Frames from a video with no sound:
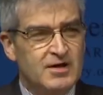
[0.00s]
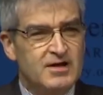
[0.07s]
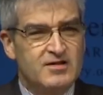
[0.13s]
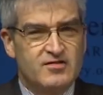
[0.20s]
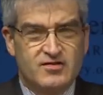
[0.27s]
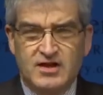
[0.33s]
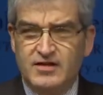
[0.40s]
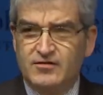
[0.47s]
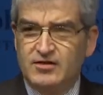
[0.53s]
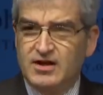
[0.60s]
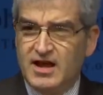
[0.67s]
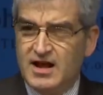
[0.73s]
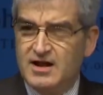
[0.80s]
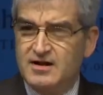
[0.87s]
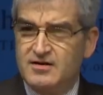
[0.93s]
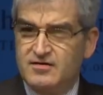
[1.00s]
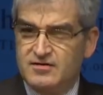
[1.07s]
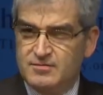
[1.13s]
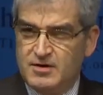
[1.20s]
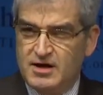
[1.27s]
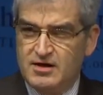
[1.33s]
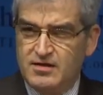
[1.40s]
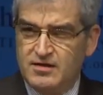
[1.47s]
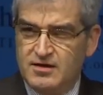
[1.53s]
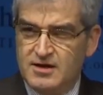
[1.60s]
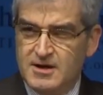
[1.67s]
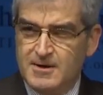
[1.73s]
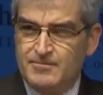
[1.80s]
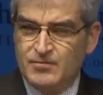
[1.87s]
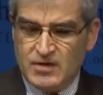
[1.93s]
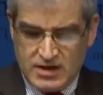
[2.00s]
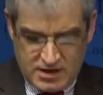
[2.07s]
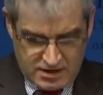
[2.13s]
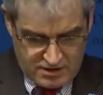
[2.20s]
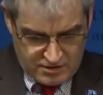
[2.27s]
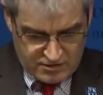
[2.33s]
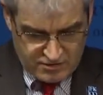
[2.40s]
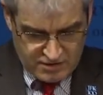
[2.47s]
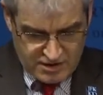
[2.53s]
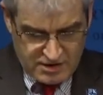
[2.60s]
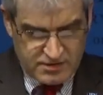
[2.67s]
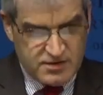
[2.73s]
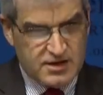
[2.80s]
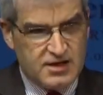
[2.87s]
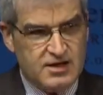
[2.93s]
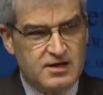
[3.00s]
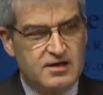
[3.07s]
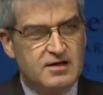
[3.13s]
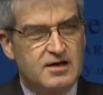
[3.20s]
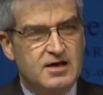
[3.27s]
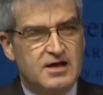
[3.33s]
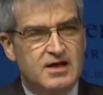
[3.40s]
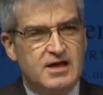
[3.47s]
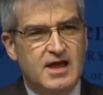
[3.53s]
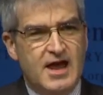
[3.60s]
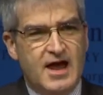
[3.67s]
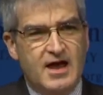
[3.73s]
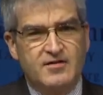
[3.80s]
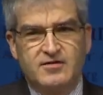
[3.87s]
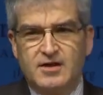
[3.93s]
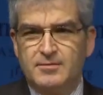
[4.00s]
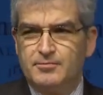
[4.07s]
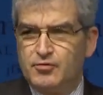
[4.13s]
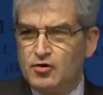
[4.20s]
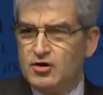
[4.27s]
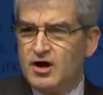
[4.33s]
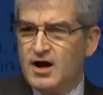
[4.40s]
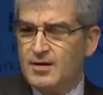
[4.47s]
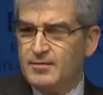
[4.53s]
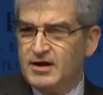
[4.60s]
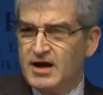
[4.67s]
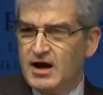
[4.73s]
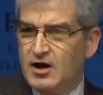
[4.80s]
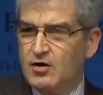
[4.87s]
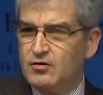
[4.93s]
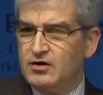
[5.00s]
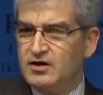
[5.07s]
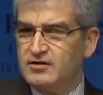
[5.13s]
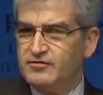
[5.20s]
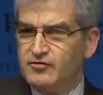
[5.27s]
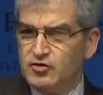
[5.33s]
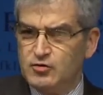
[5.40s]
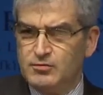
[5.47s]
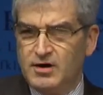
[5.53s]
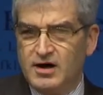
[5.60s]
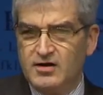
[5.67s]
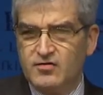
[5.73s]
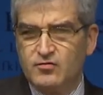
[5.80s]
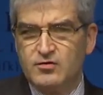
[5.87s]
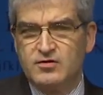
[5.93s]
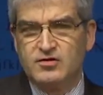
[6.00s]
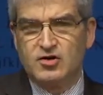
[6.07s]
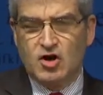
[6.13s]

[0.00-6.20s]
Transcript: Stephen Kennedy Smith is the he has a book coming out in a few months. He's a